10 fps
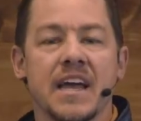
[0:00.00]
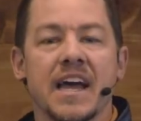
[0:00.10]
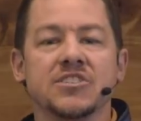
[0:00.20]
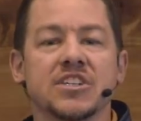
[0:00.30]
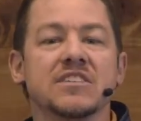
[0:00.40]

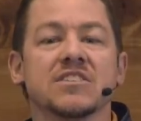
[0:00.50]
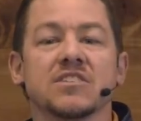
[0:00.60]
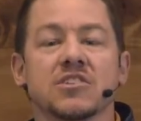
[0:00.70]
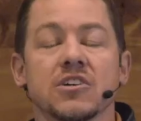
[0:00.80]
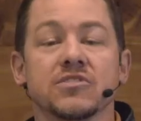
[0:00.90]
And
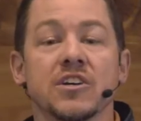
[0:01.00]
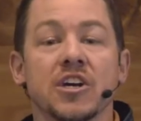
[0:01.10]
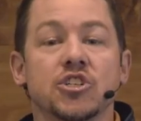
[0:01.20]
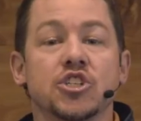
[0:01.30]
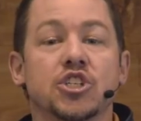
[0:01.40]
Jesus goes,
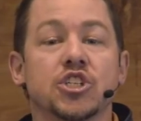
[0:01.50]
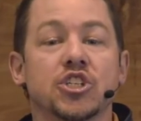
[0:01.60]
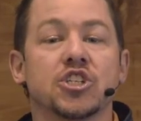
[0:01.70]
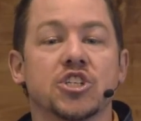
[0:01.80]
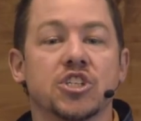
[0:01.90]

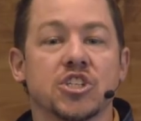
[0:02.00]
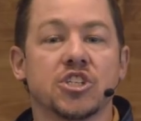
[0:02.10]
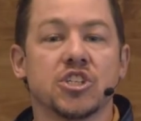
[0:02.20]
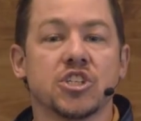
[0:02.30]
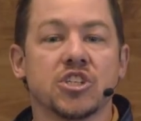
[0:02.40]

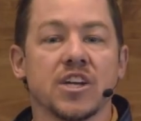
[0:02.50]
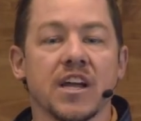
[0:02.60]
Shh,